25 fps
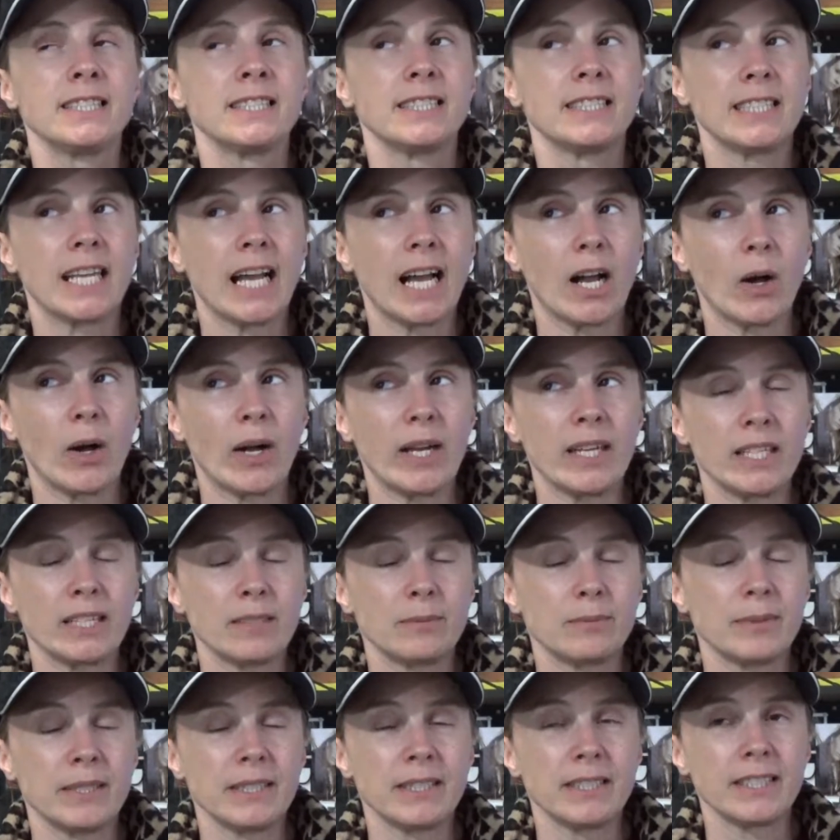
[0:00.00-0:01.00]
Now, I
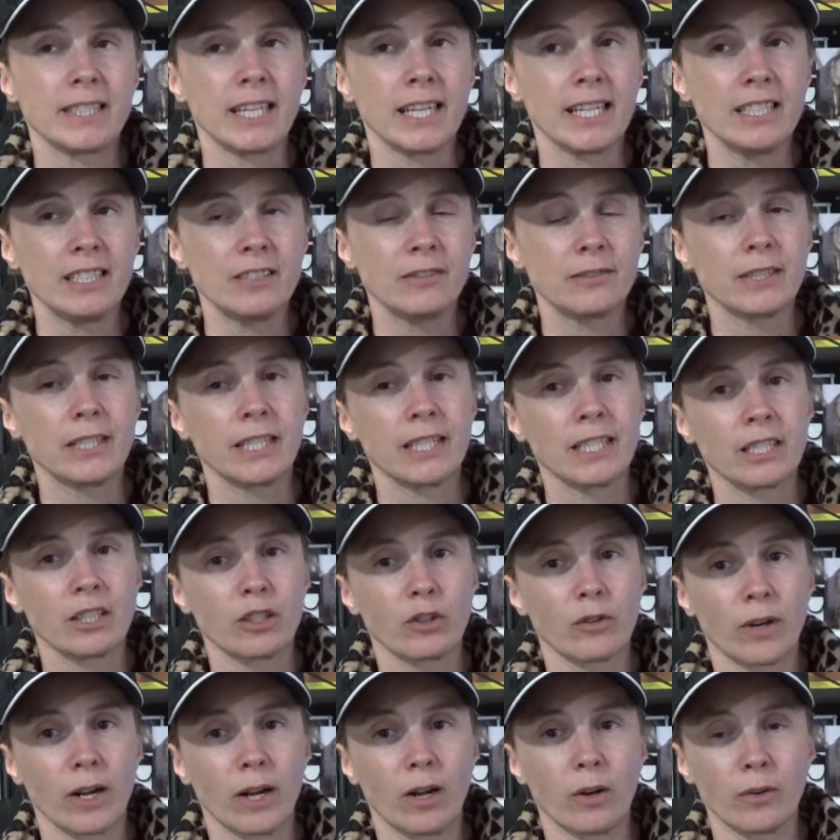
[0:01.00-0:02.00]
had been kind of kicking
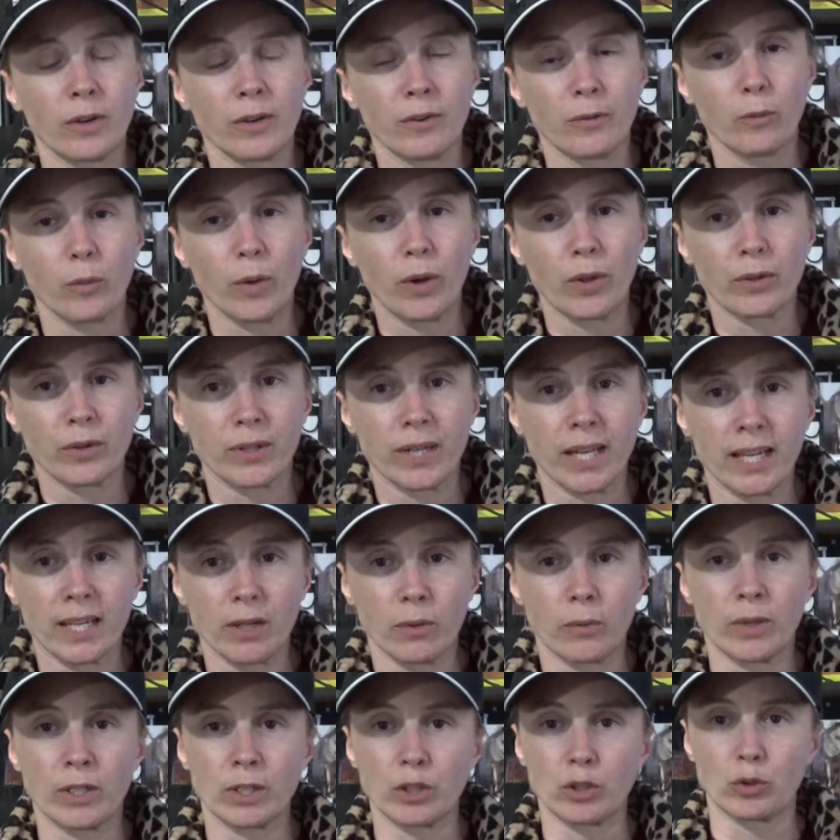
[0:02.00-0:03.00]
around whether or not
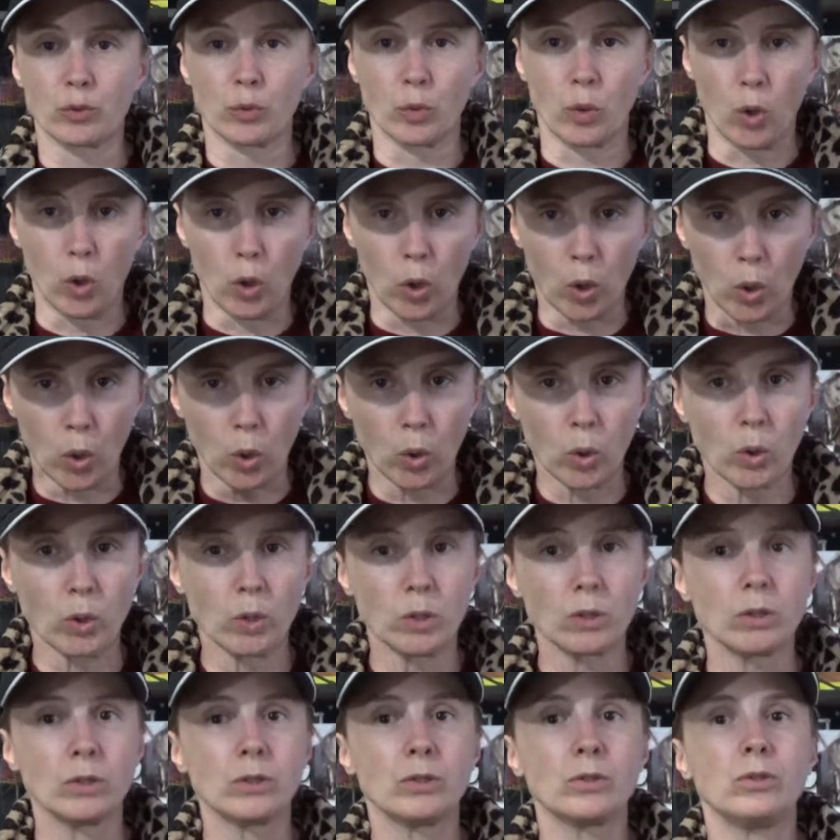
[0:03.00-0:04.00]
I wanted to do a
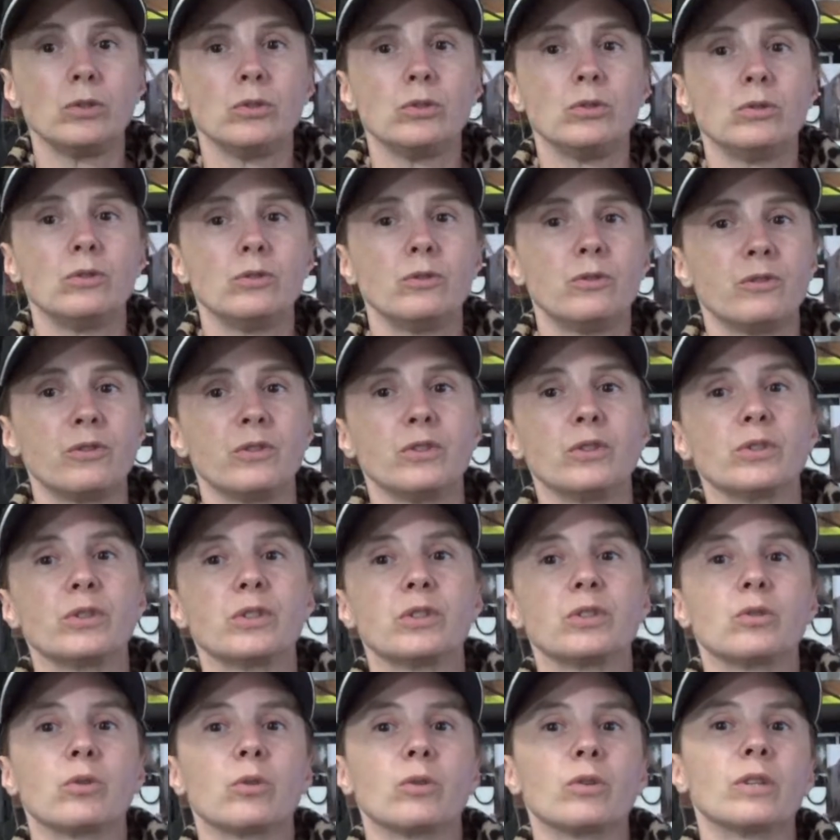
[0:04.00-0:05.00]
whole new full
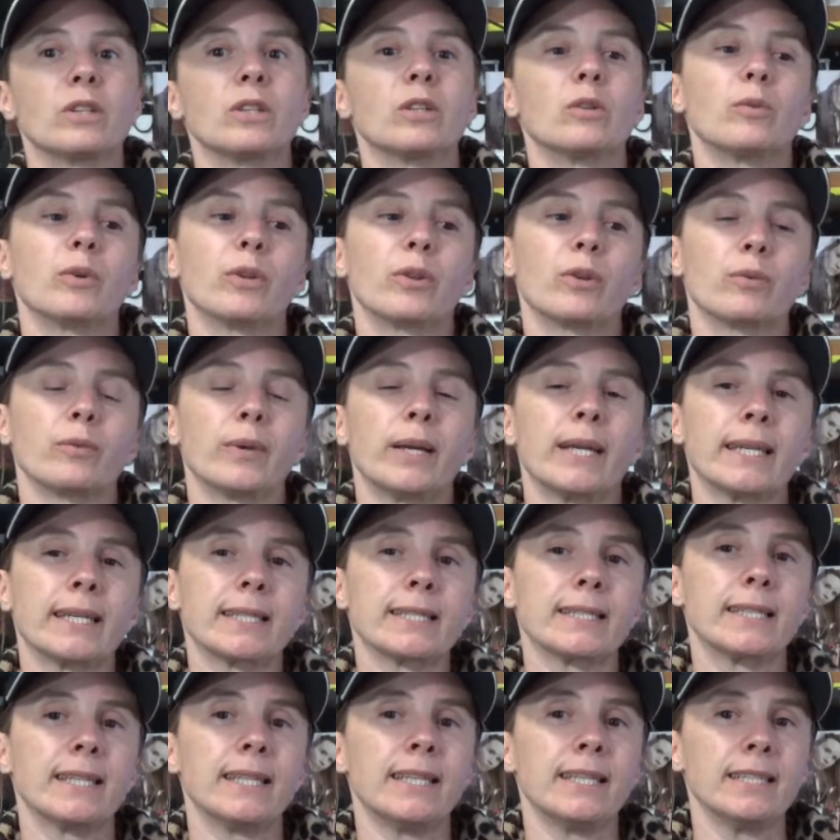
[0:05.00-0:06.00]
tutorial with
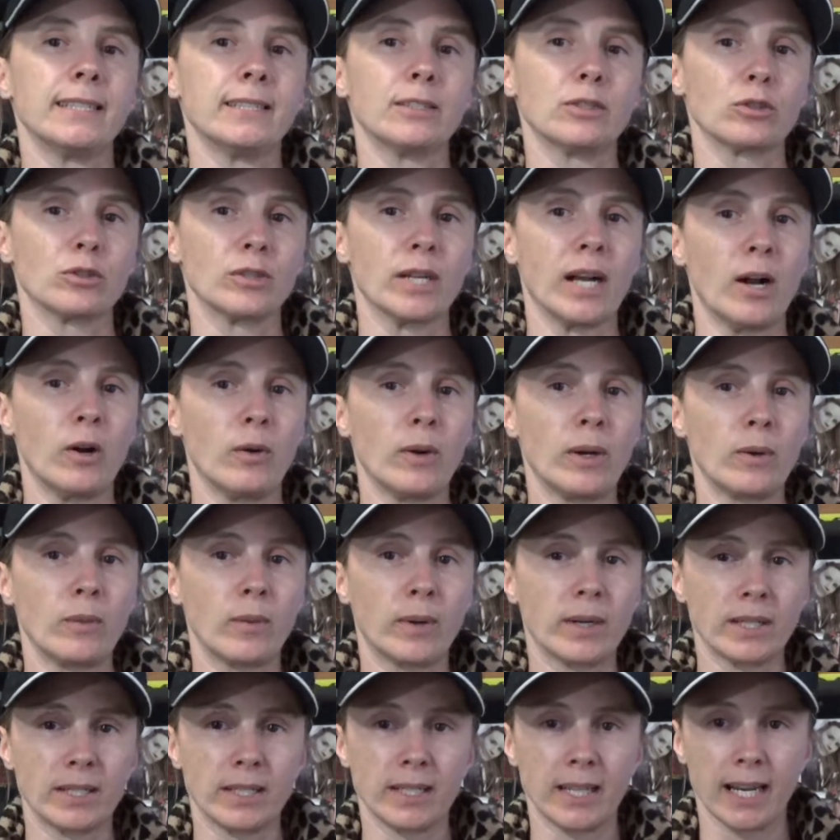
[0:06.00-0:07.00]
orangutans, or how I
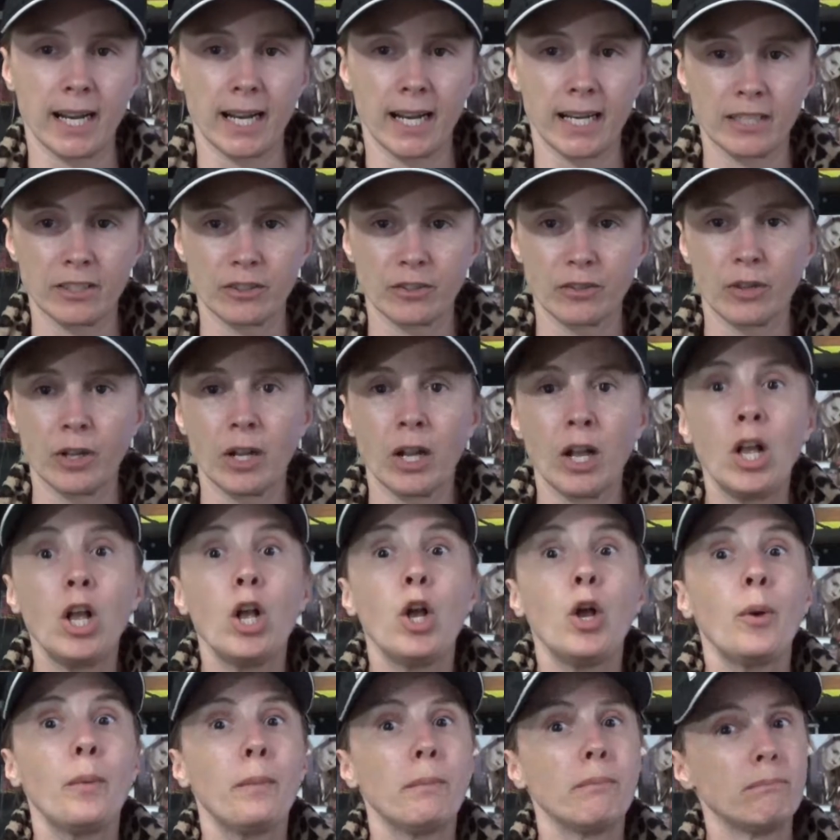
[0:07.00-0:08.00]
wanted to kind of
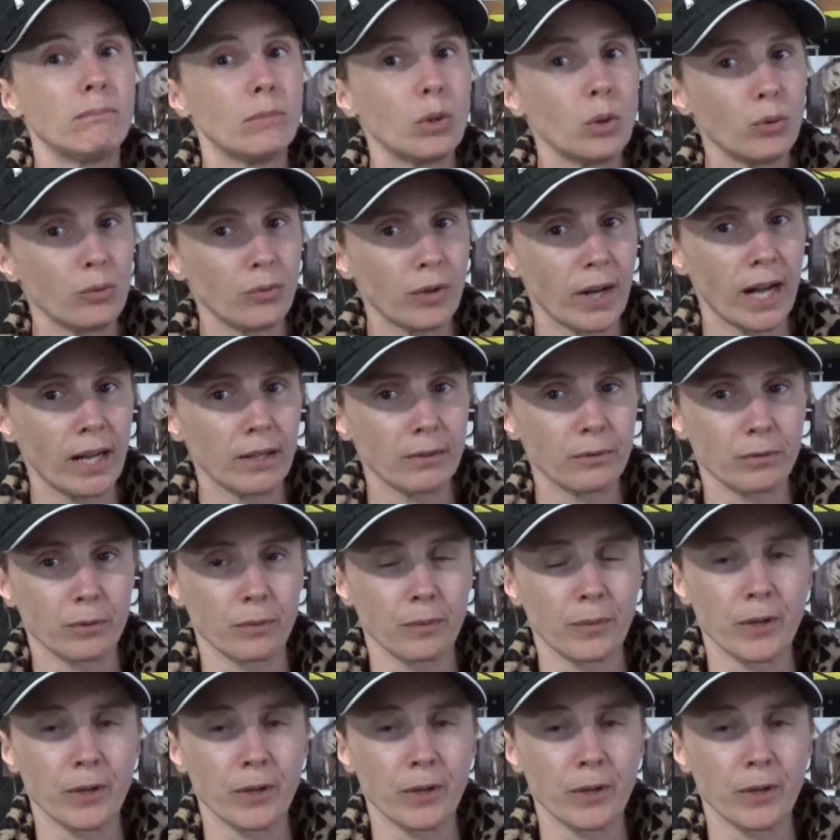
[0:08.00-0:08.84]
move on from